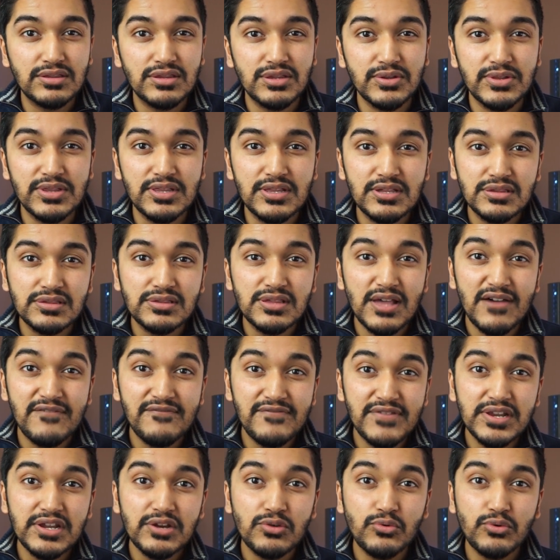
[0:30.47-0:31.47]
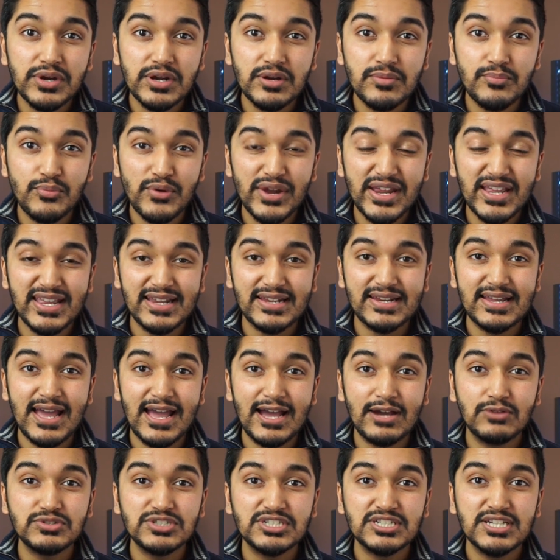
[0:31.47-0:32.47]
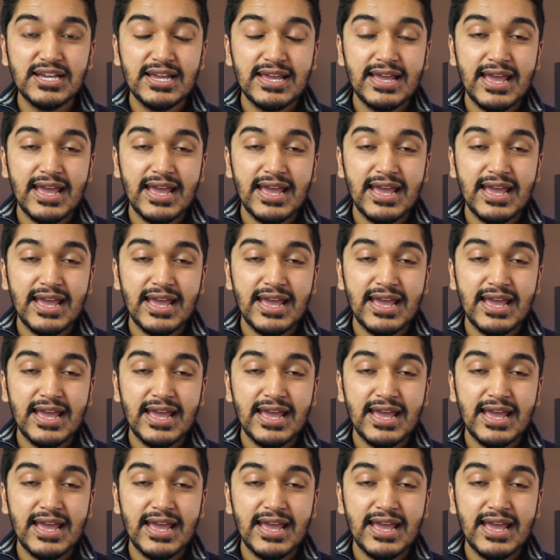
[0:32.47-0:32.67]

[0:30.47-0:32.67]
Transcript: So in this video, we're going to break it out